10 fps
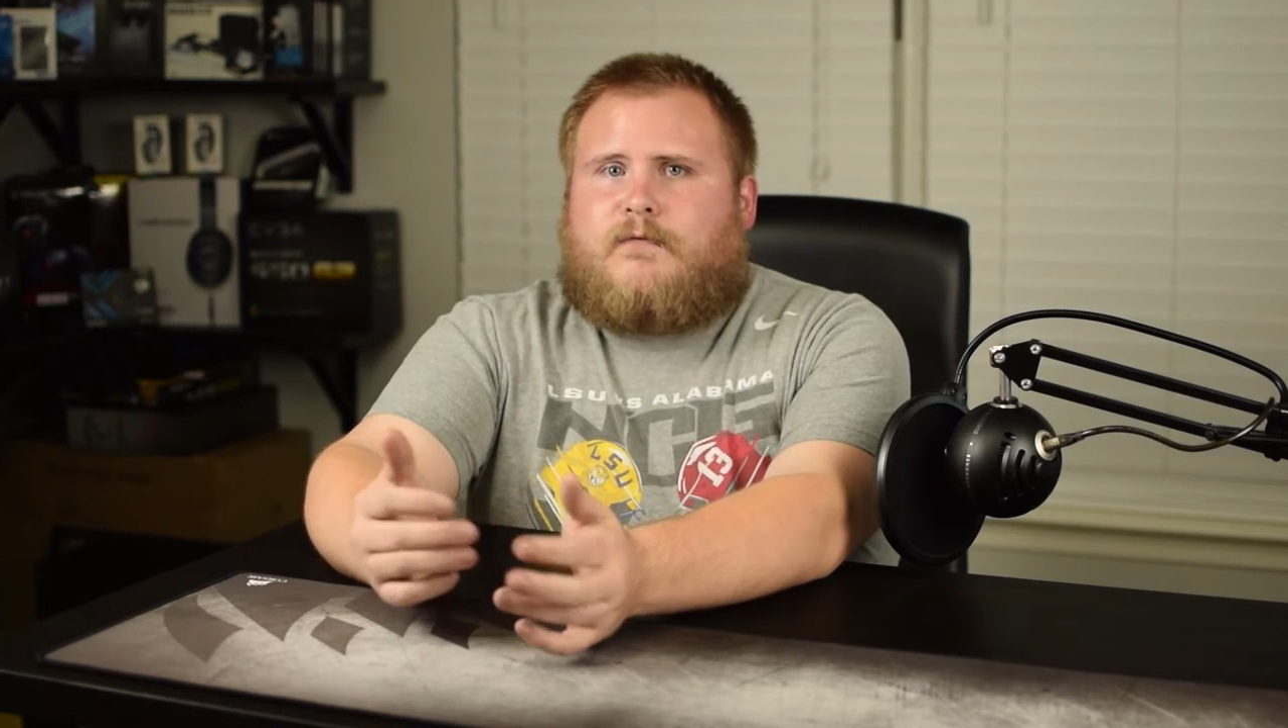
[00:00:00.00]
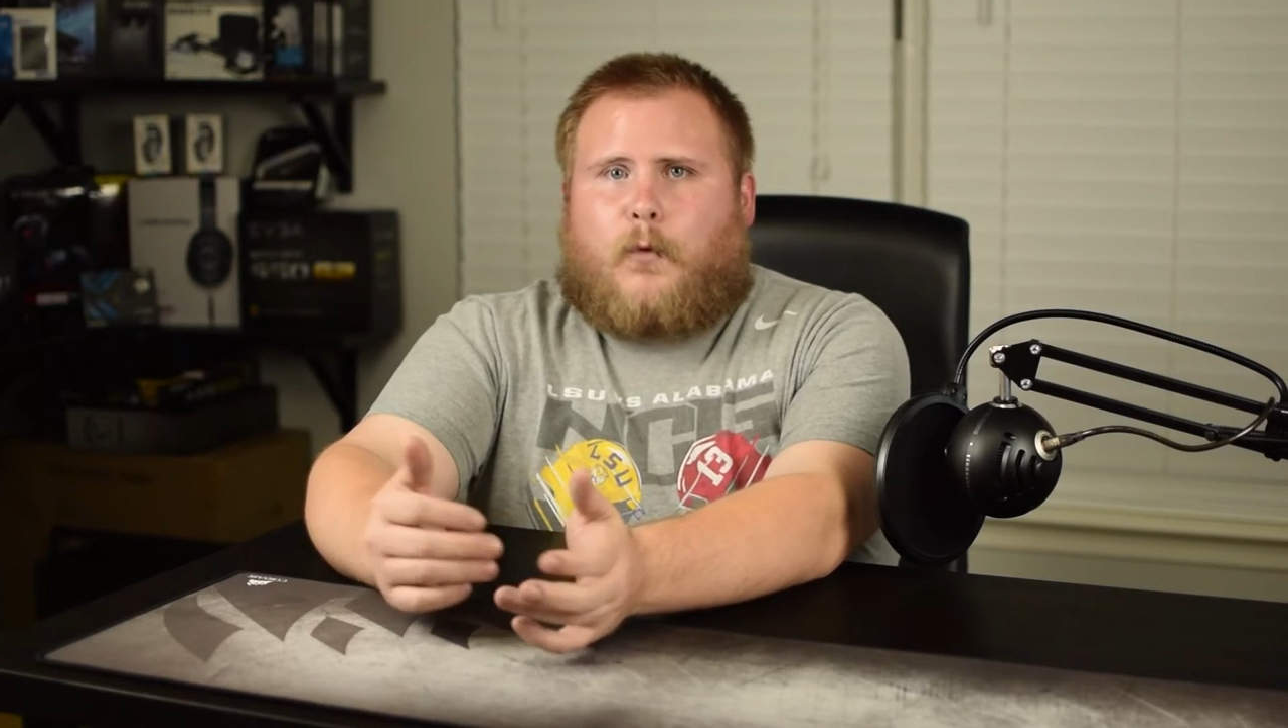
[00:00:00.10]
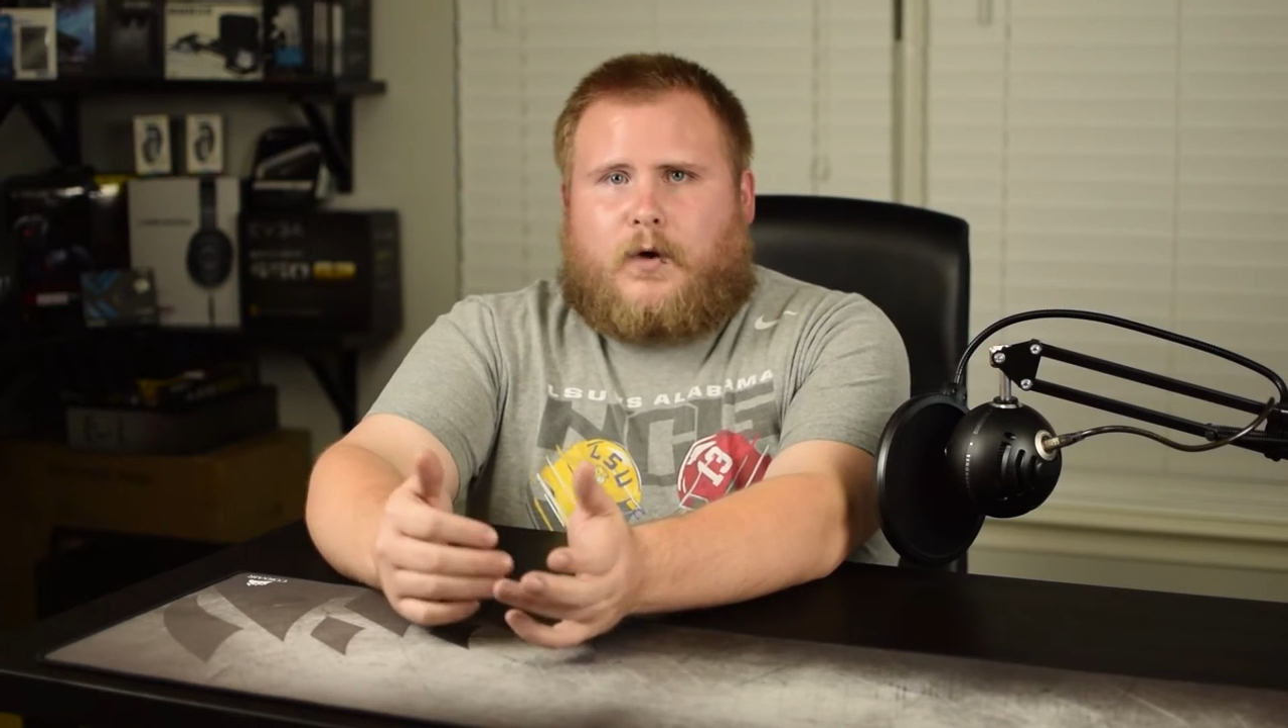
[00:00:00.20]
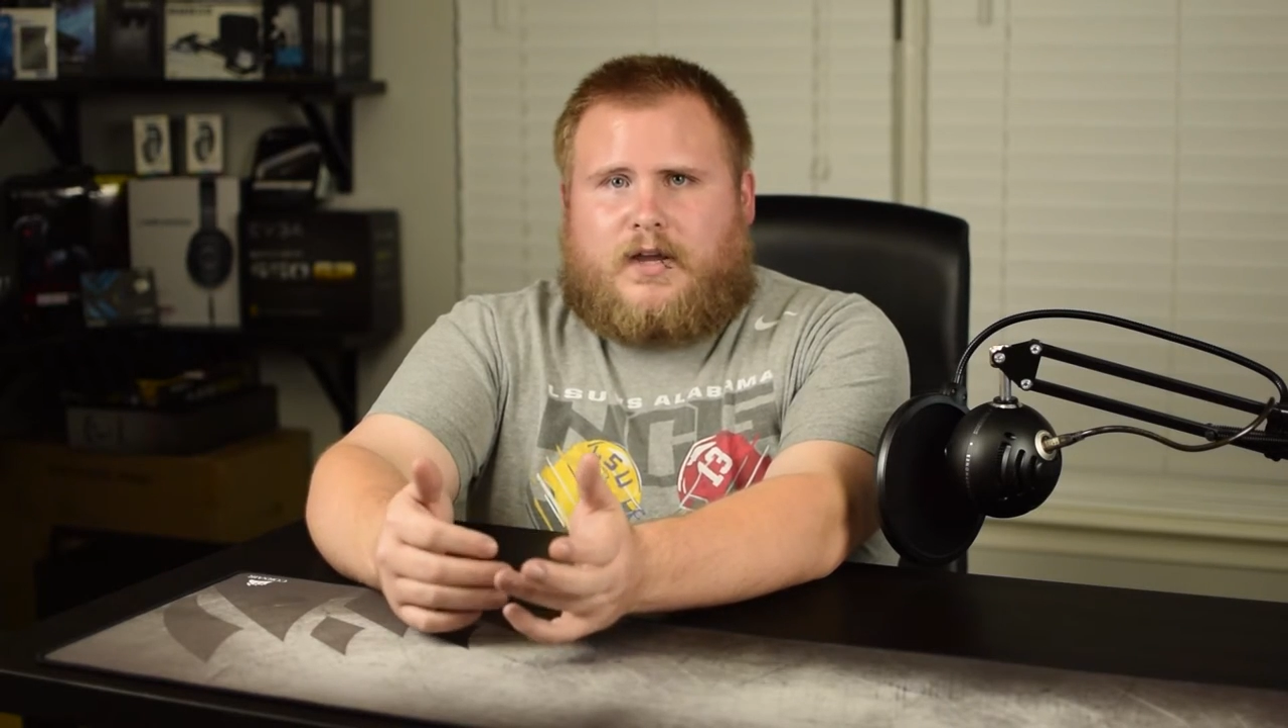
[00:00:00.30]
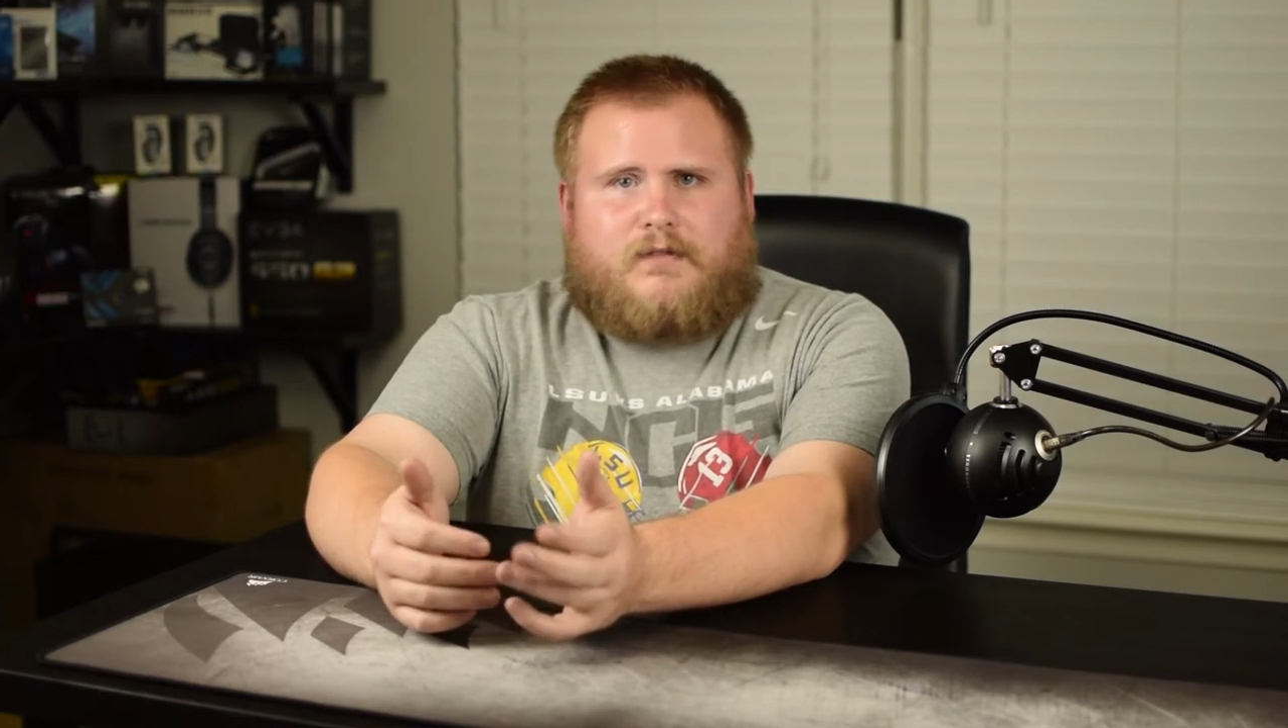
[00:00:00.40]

40